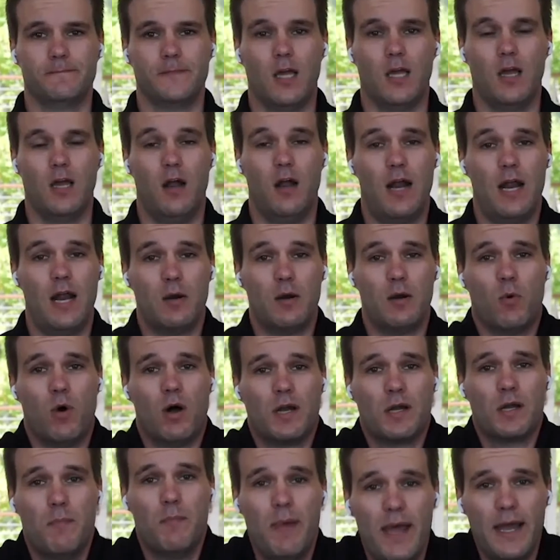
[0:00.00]
All right,
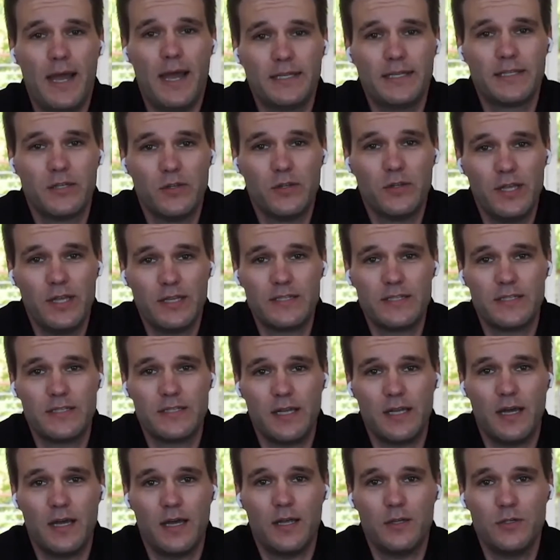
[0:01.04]
welcome back to this
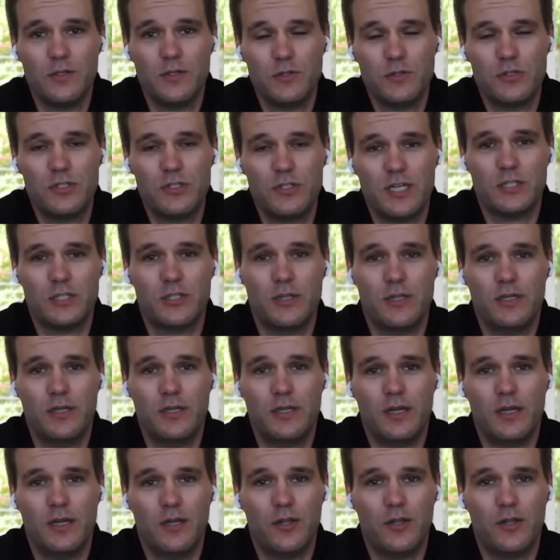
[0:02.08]
uh, new session,
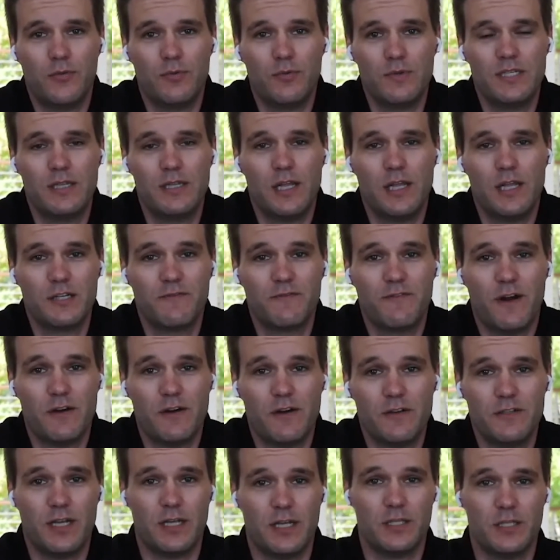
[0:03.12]
uh, 3CLogic
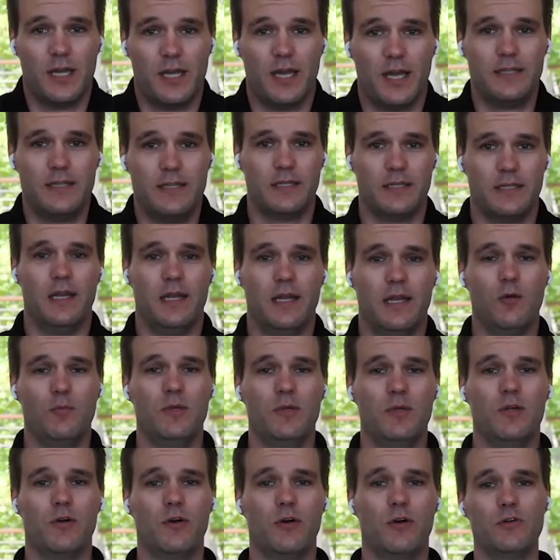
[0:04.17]
Fireside Chats. Again, I'll be
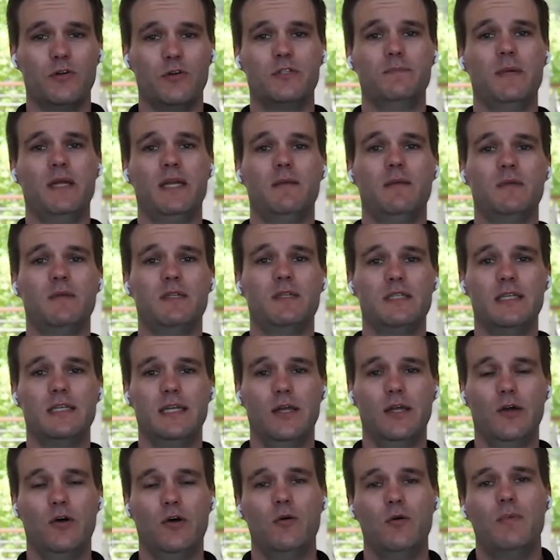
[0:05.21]
your host. My name is
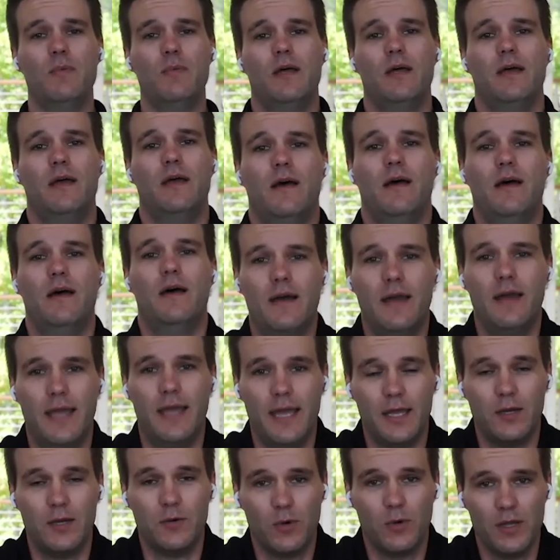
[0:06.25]
Guillaume. Uh,
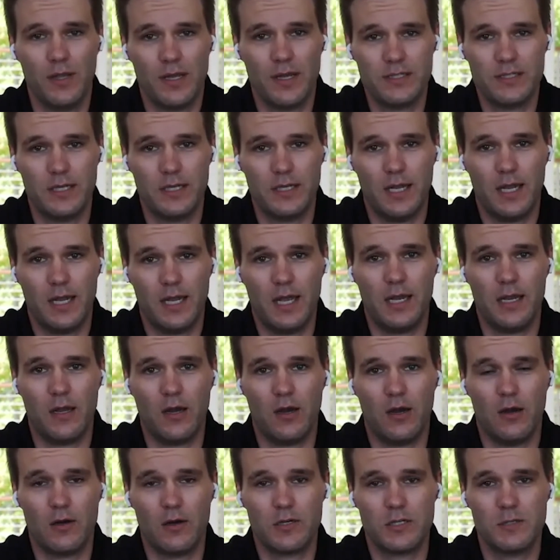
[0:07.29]
and with us today,
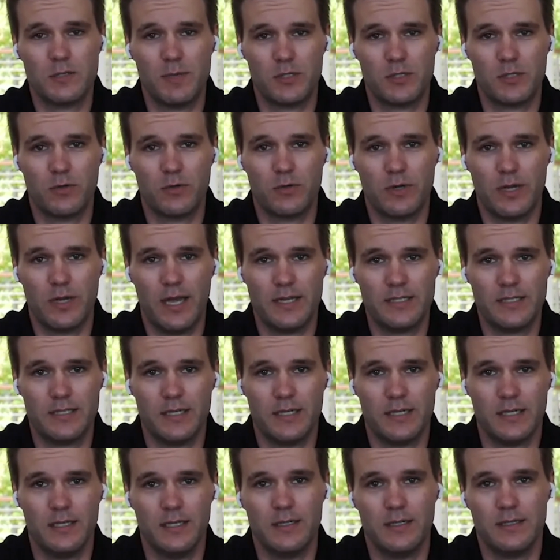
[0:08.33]
our special guest
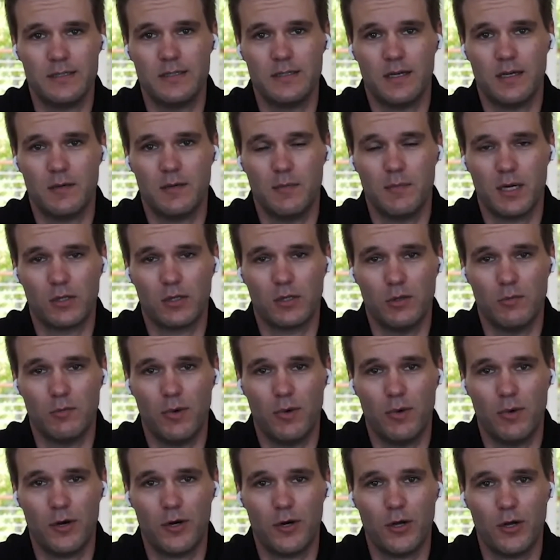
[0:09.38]
is uh, Michael
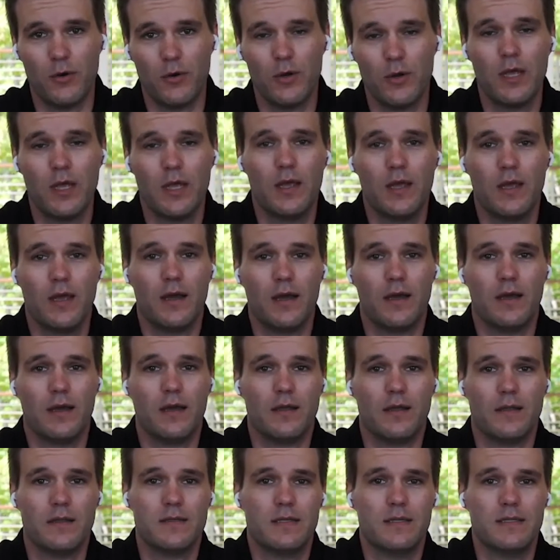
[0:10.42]
Lombardo,
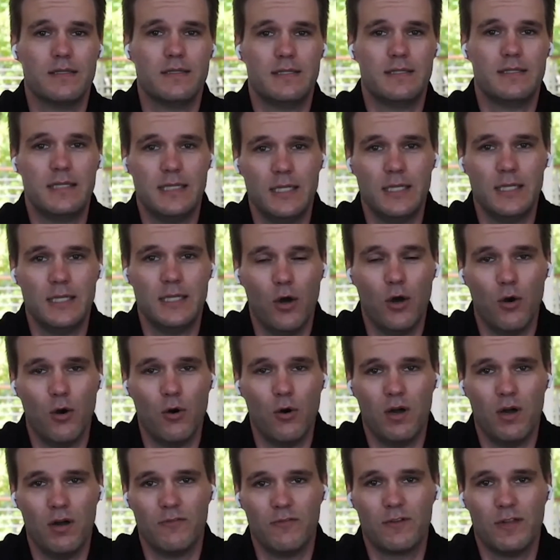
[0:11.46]
uh, CEO
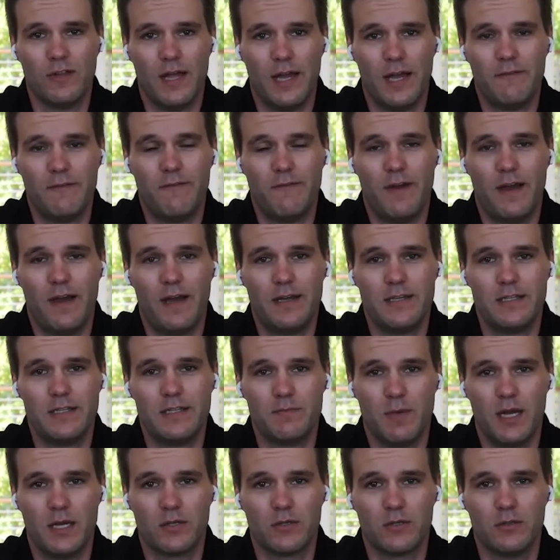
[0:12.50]
of GlideFast.
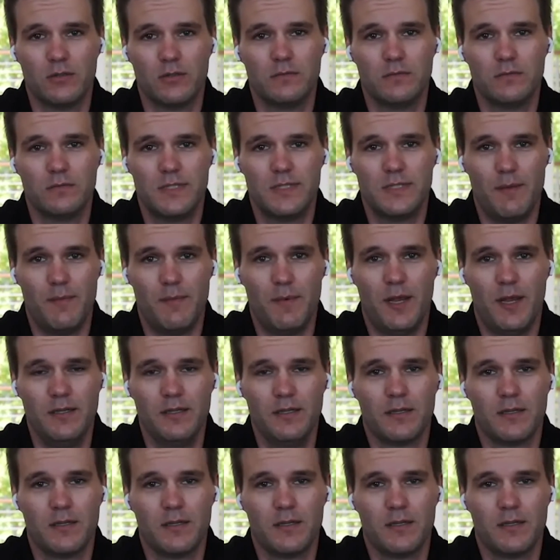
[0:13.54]
Michael, what's up, man?